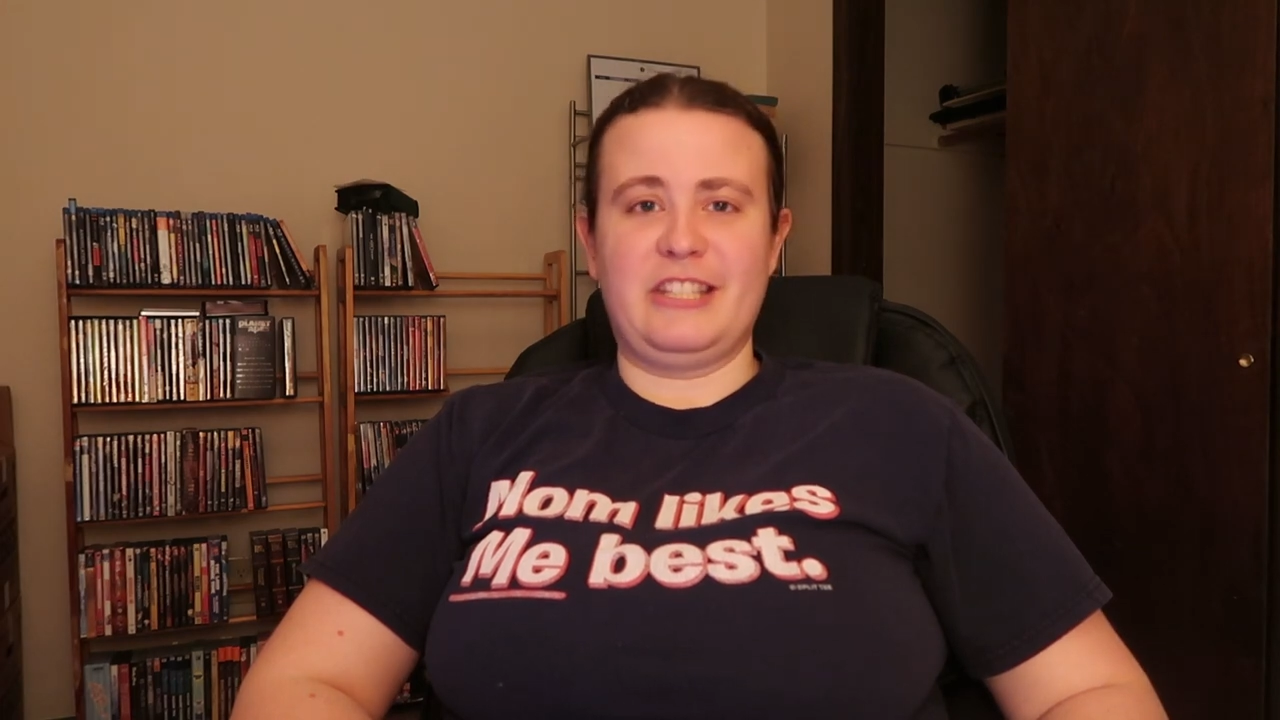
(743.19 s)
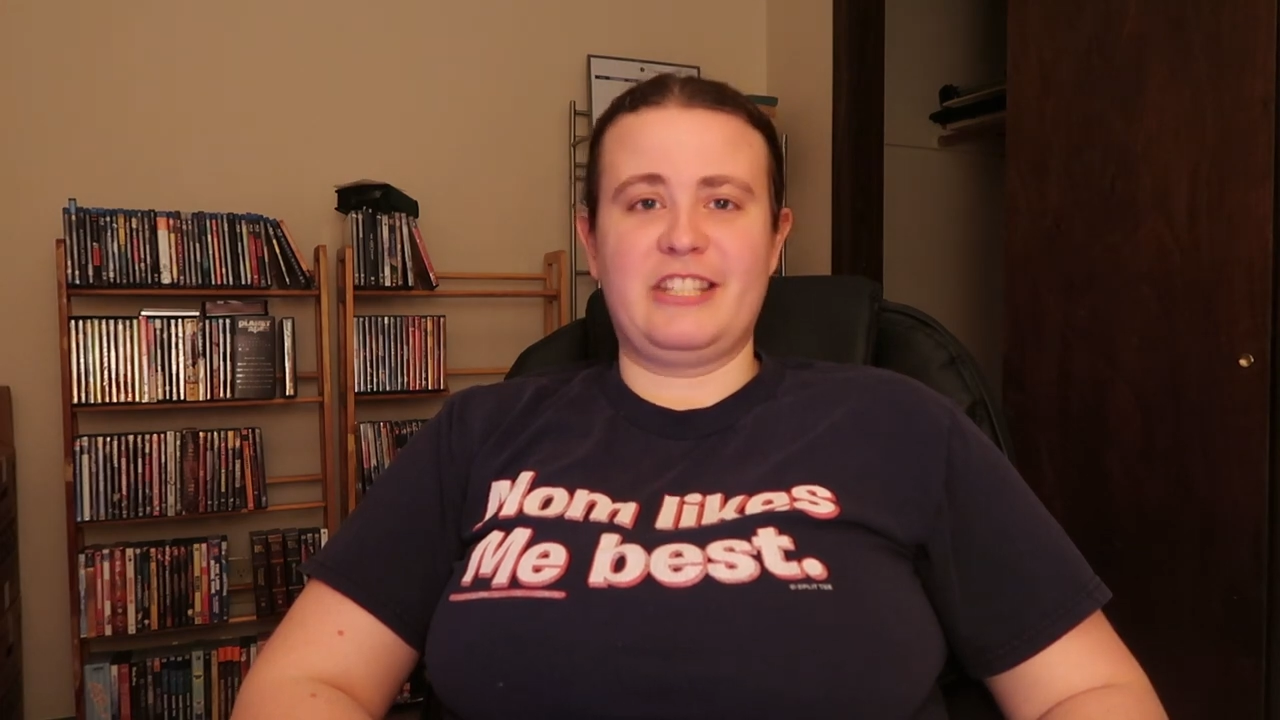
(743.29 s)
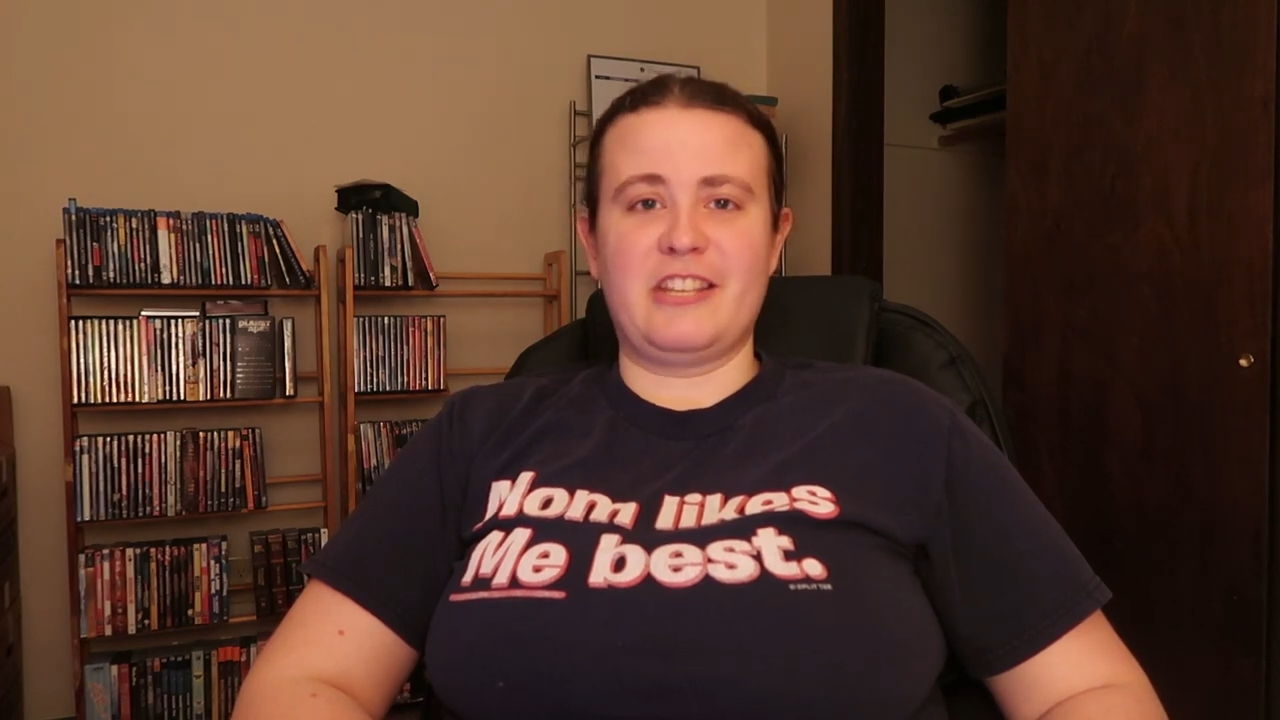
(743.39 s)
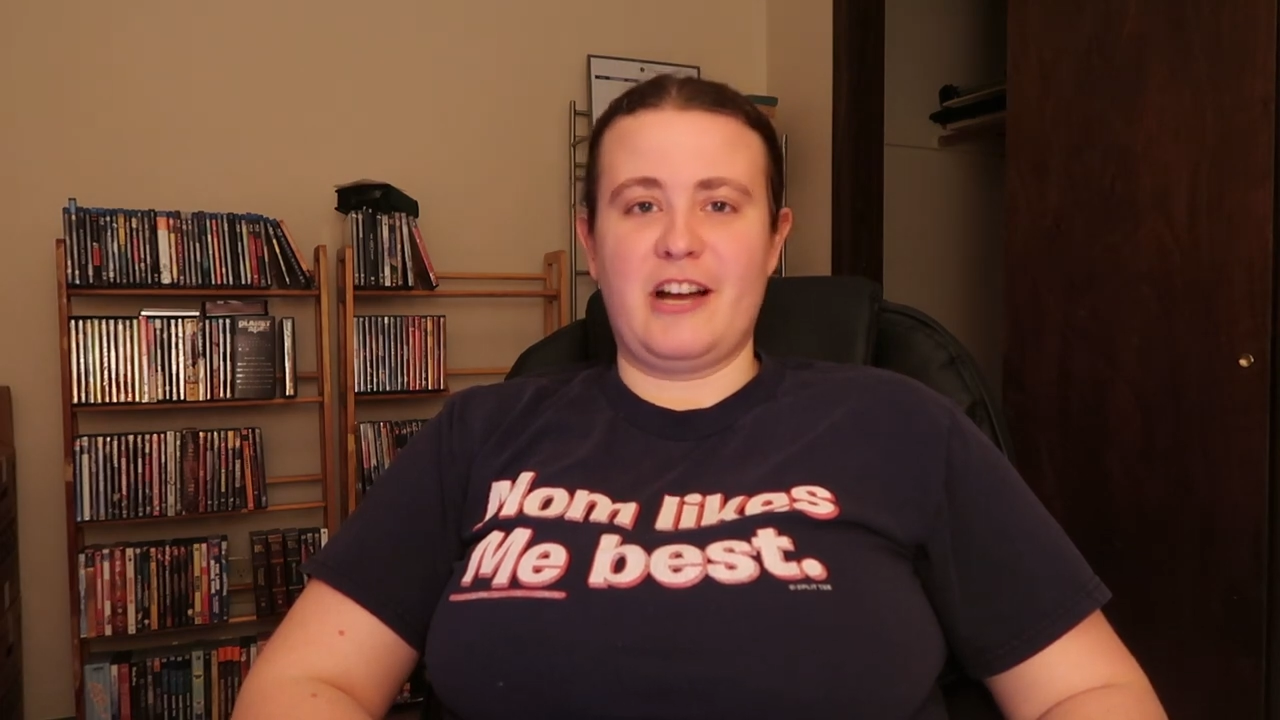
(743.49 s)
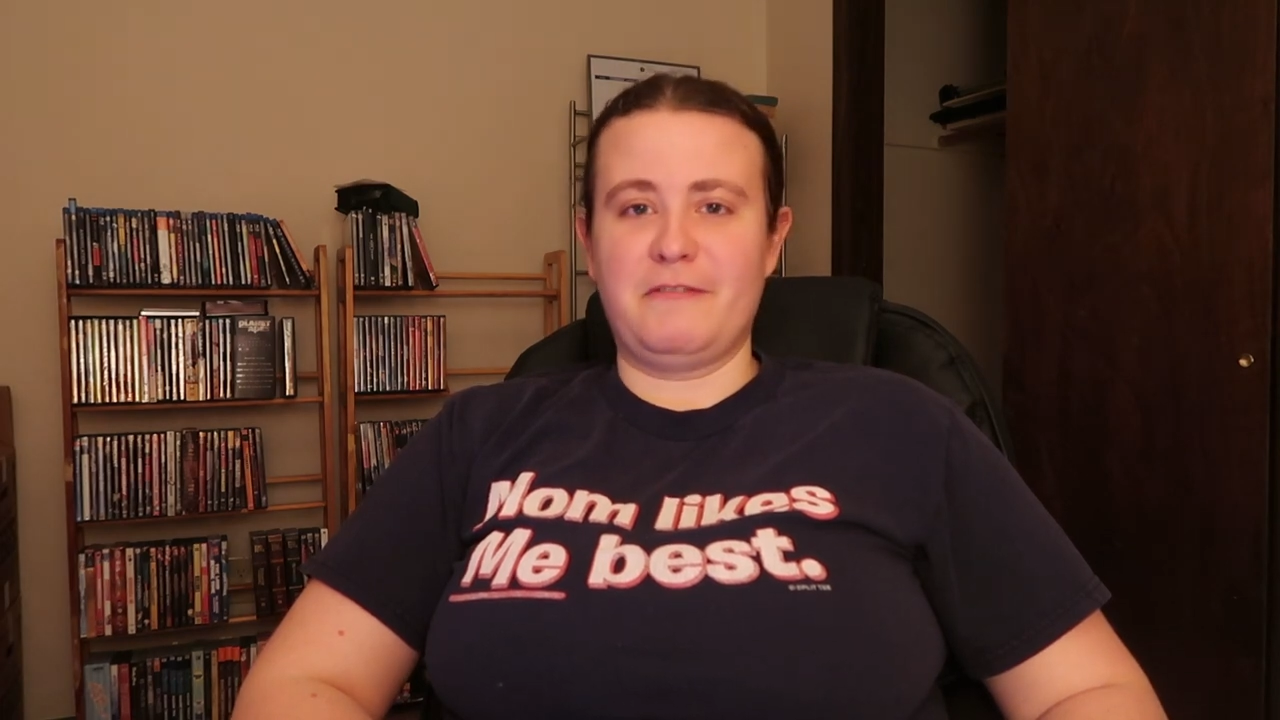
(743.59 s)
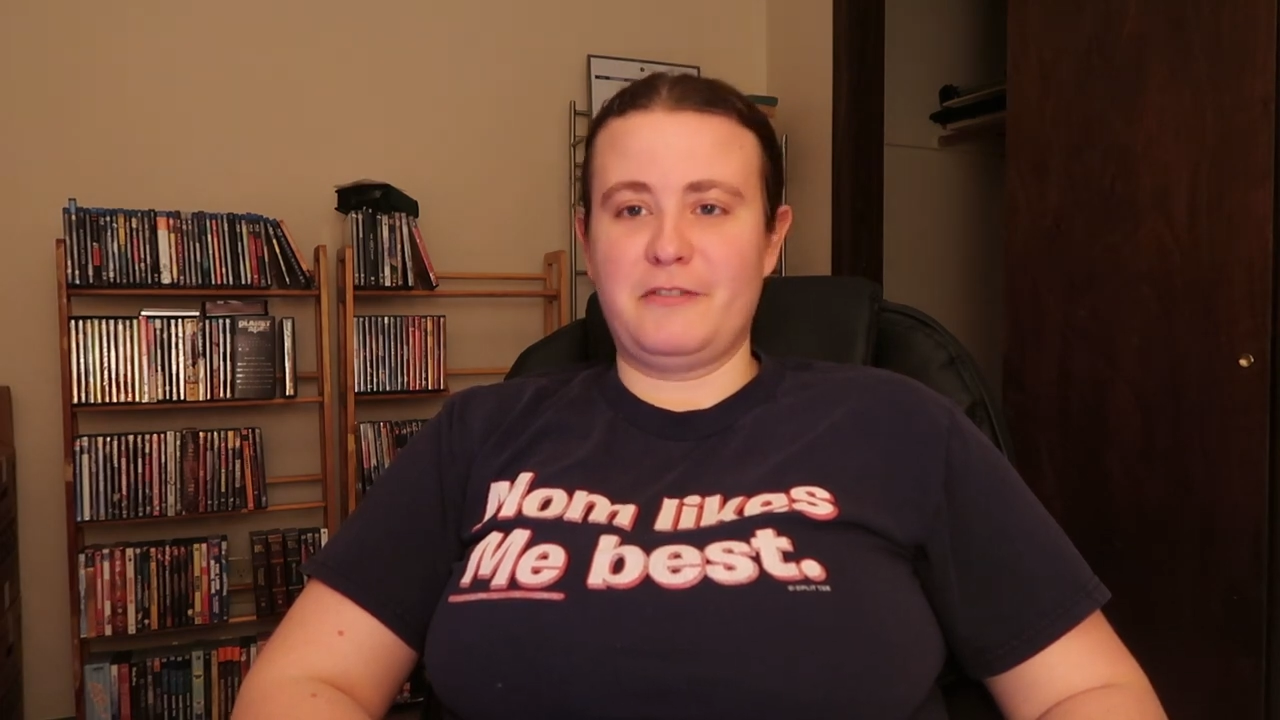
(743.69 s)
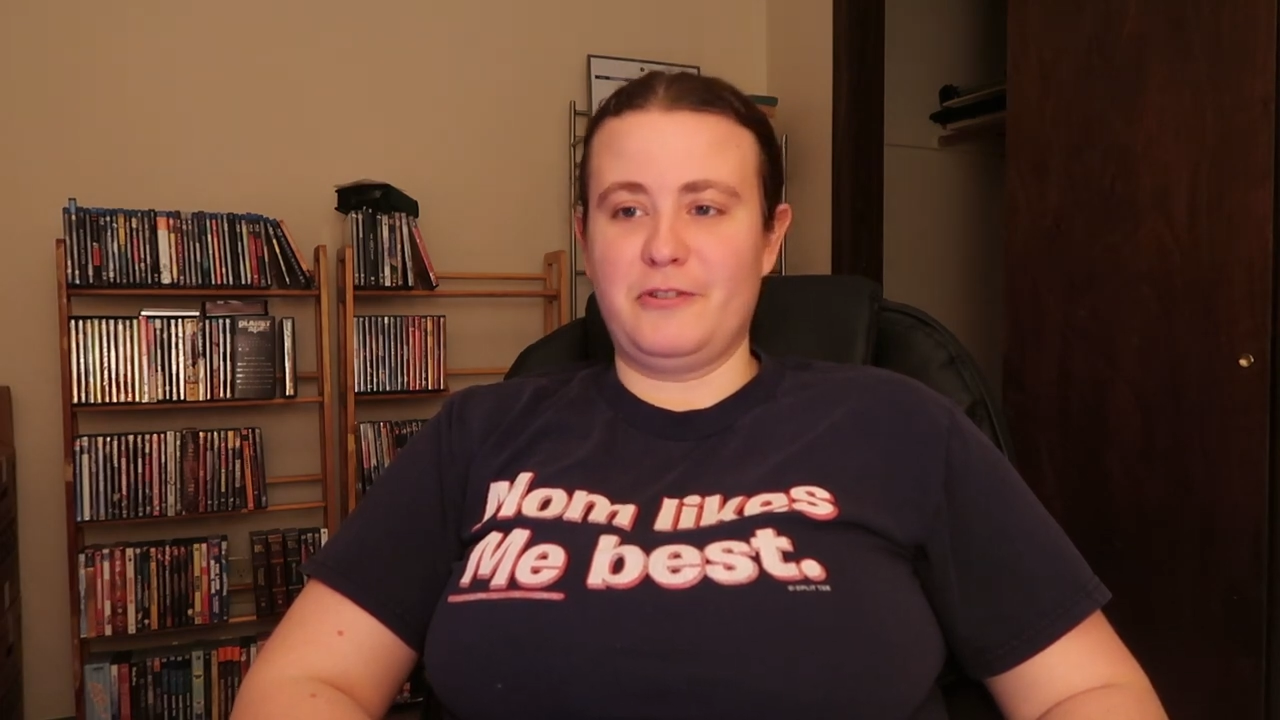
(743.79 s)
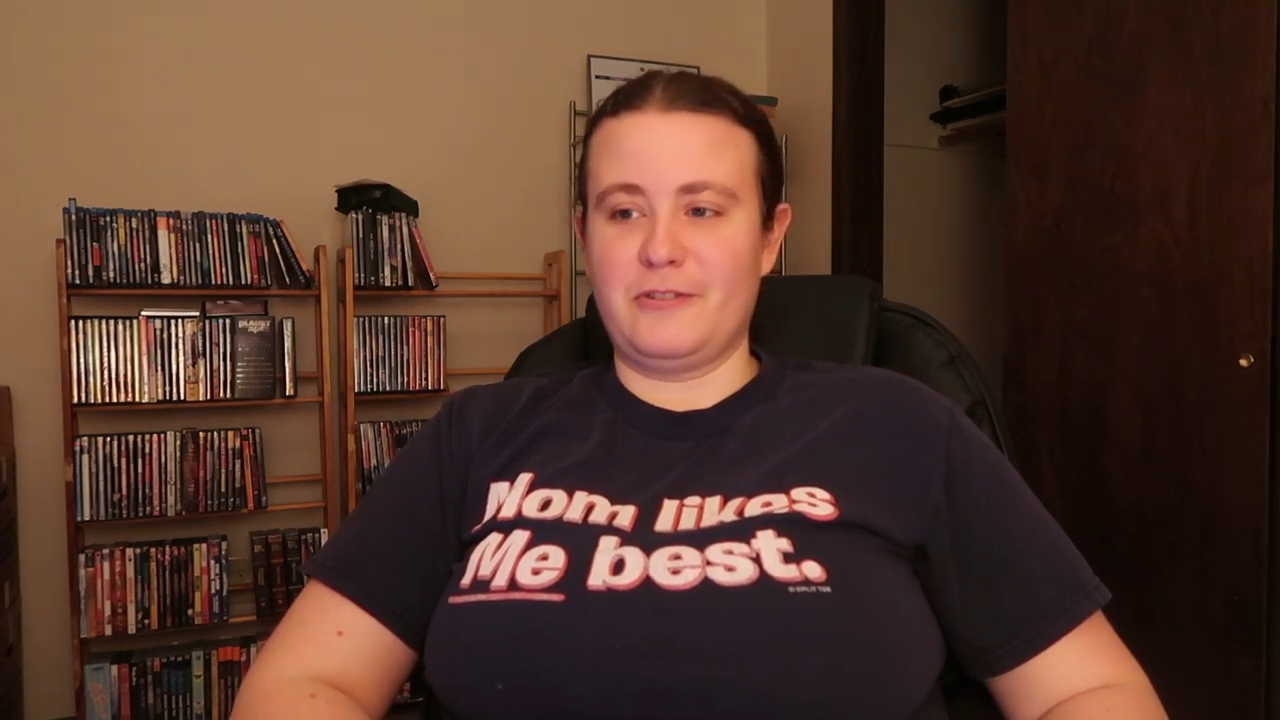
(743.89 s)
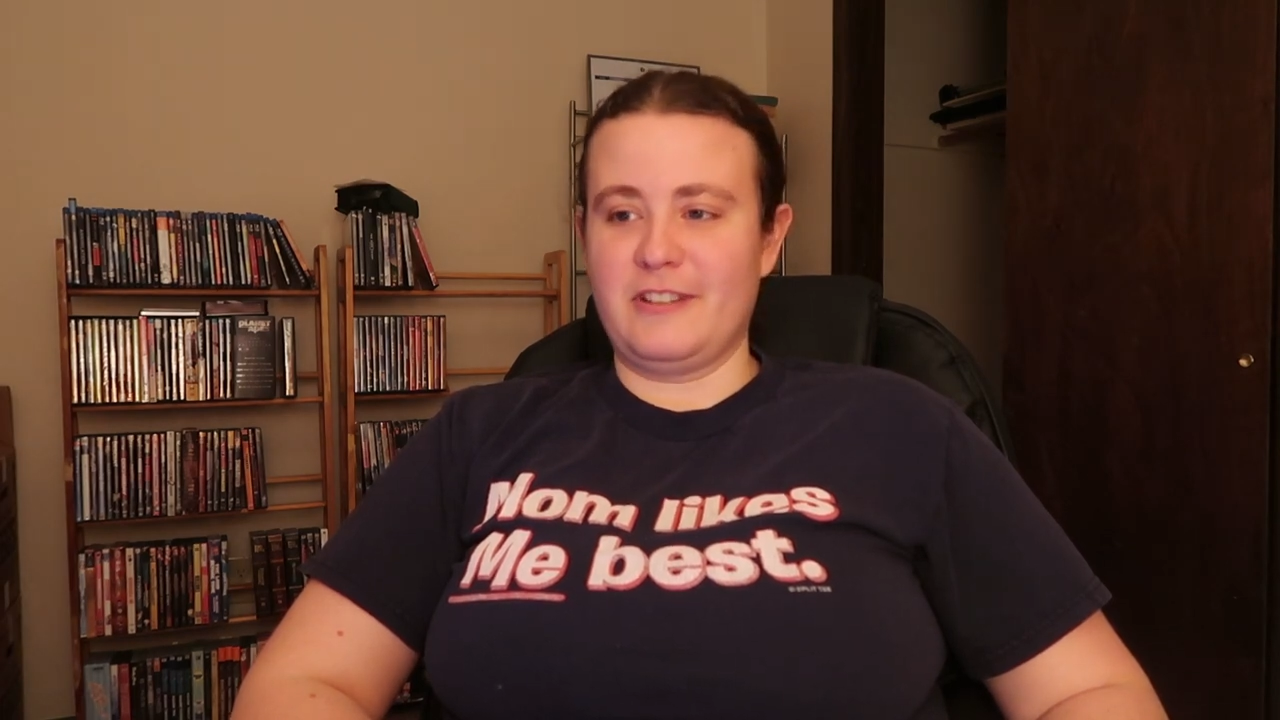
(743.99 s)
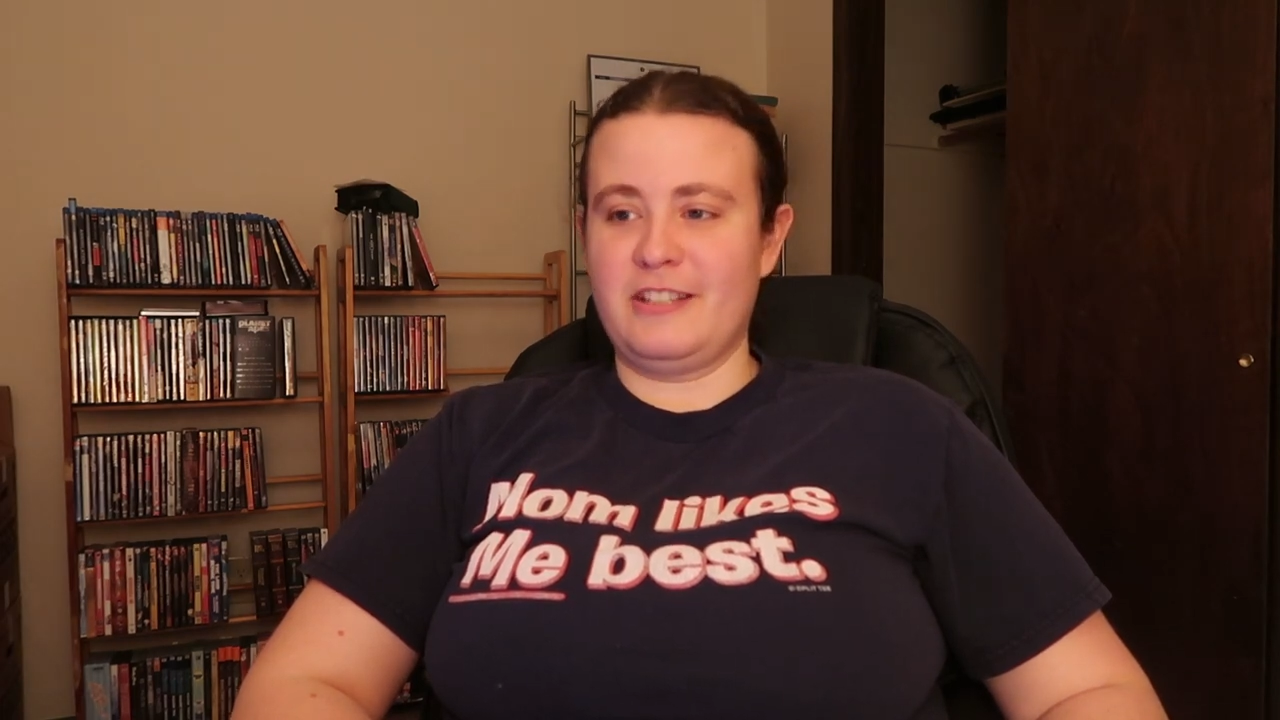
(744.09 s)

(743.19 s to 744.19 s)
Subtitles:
softcore,